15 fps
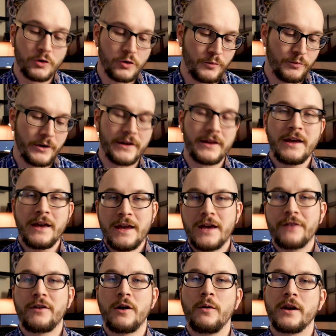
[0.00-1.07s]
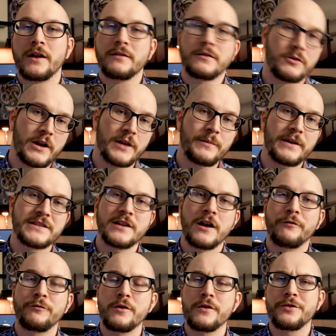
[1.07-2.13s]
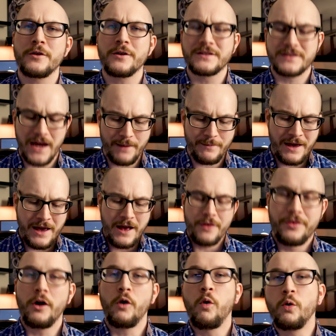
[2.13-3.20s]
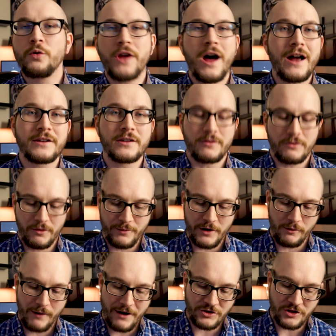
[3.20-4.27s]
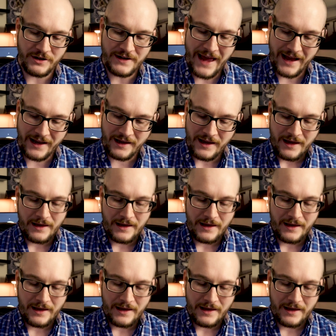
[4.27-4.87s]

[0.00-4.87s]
colubrid, if I want to correct myself for a third time, they'll hold on to you. They'll be around your neck,